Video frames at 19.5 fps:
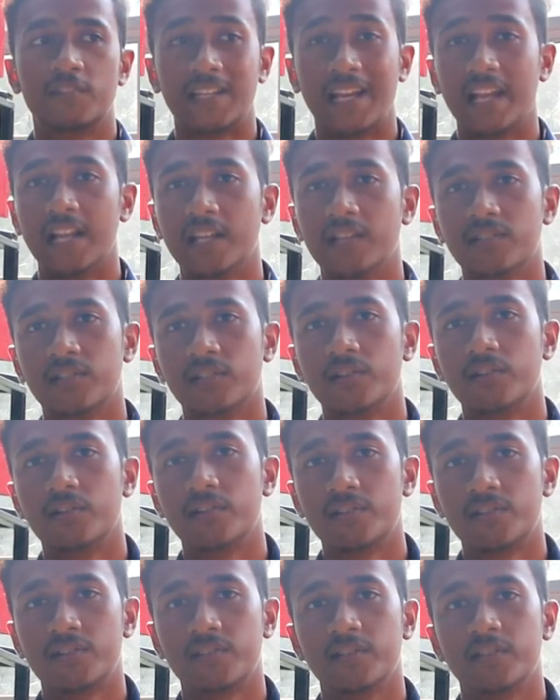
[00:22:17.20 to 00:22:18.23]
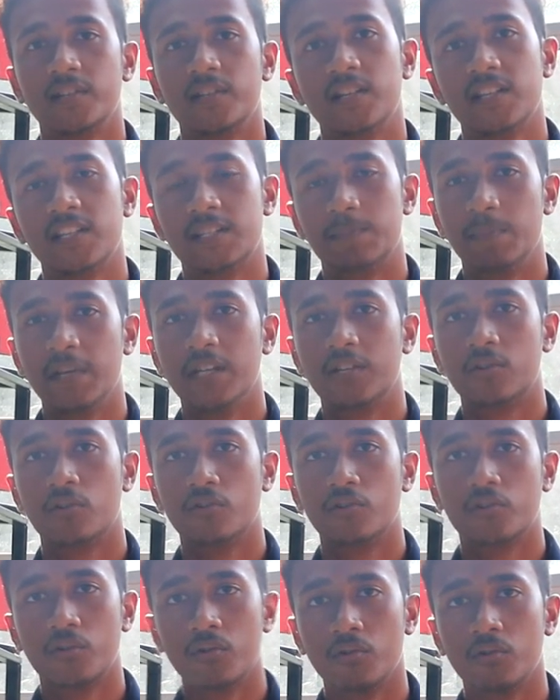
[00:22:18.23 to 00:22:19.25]
silencers, speed
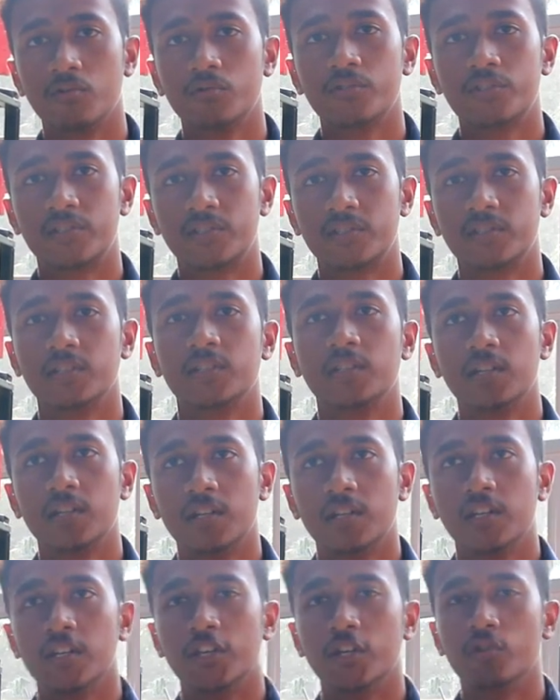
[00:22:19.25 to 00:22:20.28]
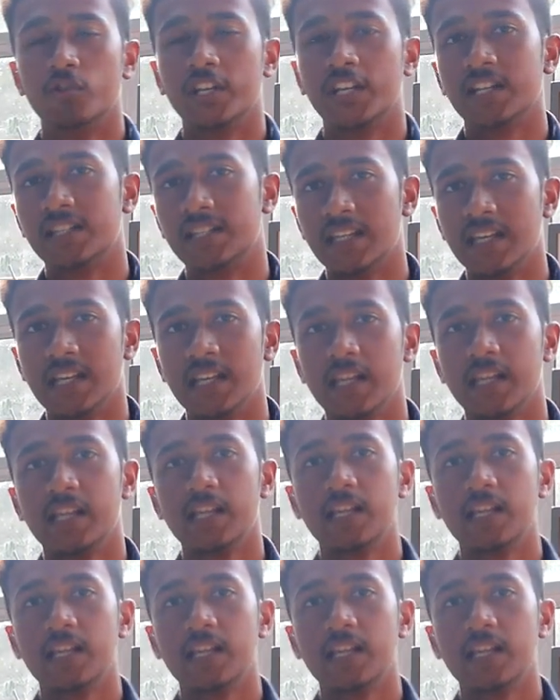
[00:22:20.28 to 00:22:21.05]
controls, union T,